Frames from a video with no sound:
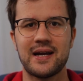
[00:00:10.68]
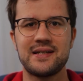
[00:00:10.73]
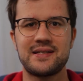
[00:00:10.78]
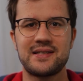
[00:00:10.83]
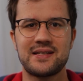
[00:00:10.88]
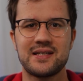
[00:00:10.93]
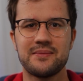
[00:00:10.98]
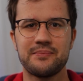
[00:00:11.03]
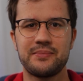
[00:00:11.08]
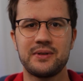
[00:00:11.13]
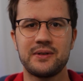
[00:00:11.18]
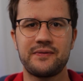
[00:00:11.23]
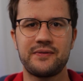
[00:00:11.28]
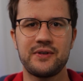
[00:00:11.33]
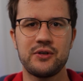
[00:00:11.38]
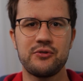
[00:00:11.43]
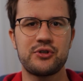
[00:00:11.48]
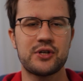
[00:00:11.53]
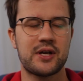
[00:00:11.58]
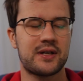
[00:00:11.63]
A simple
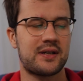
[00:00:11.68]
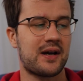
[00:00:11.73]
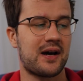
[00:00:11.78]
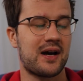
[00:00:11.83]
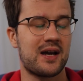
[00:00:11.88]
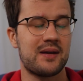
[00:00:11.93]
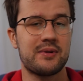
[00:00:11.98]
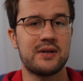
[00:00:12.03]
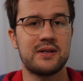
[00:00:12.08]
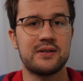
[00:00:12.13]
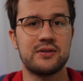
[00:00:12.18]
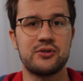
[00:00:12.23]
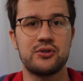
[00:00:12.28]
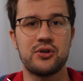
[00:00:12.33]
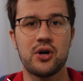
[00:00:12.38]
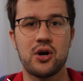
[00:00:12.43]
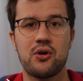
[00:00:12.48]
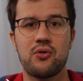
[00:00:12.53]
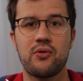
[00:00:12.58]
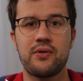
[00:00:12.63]
future type in
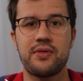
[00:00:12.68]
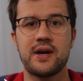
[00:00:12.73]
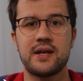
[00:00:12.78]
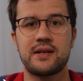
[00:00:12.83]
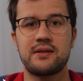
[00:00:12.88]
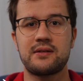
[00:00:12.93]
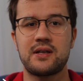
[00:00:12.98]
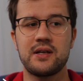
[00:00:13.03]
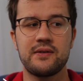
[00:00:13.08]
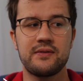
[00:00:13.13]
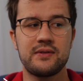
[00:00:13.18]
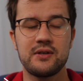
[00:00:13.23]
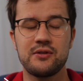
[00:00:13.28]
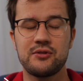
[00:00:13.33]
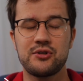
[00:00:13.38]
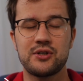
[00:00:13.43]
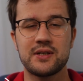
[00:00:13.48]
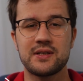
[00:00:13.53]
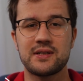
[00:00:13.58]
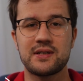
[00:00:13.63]
Go that gives you
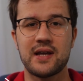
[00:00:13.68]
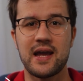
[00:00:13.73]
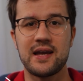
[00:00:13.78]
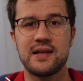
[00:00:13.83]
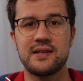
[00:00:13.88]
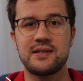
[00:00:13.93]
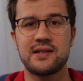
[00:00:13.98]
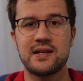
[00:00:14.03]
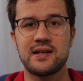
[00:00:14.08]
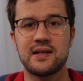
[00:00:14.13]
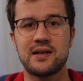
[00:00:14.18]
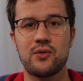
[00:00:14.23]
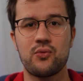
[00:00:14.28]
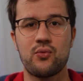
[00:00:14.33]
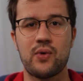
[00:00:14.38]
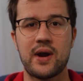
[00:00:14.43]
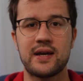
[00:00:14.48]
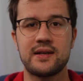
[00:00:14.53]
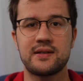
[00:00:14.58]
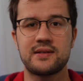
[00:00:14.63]
just async
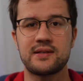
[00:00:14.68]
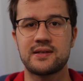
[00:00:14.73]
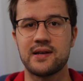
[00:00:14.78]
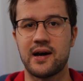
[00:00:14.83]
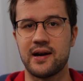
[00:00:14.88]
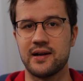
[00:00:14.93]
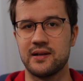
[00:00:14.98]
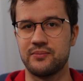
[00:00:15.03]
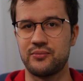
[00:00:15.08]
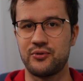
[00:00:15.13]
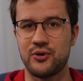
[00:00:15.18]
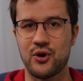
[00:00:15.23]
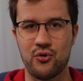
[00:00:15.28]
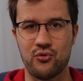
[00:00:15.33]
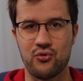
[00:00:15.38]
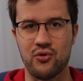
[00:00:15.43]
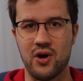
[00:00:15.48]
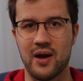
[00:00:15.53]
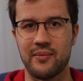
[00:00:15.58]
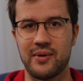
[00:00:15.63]
await style
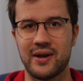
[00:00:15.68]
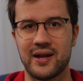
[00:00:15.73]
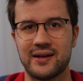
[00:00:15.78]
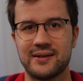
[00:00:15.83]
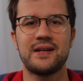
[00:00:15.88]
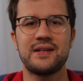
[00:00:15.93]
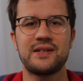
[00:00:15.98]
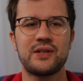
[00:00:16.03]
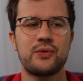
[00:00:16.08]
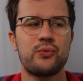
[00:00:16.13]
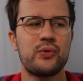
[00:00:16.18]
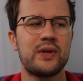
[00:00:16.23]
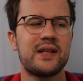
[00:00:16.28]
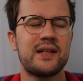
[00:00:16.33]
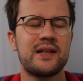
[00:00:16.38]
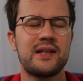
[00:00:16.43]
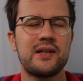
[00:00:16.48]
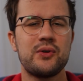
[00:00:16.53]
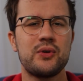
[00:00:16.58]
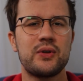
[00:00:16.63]
programming. Is it
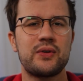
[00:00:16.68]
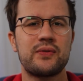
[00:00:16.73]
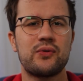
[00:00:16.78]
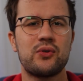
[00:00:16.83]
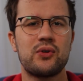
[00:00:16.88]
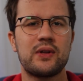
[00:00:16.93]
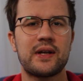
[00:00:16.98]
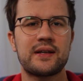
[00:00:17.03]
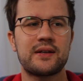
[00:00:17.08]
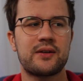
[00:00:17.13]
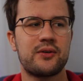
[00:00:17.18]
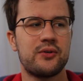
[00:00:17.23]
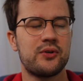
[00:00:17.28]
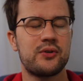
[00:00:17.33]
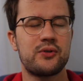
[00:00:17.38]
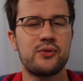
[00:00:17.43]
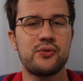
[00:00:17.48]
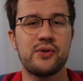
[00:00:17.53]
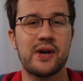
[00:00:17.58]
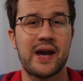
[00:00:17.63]
really useful and
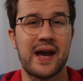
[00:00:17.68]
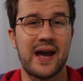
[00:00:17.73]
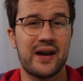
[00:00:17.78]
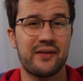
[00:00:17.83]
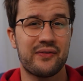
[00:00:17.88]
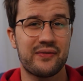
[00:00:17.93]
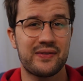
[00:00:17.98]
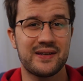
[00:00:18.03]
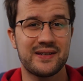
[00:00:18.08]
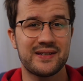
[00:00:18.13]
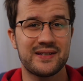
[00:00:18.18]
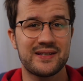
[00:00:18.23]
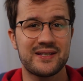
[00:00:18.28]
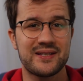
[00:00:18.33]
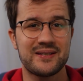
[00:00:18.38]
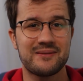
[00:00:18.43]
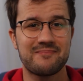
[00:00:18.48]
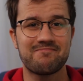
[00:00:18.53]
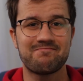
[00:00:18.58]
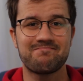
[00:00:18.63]
good to have
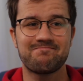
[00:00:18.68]
this?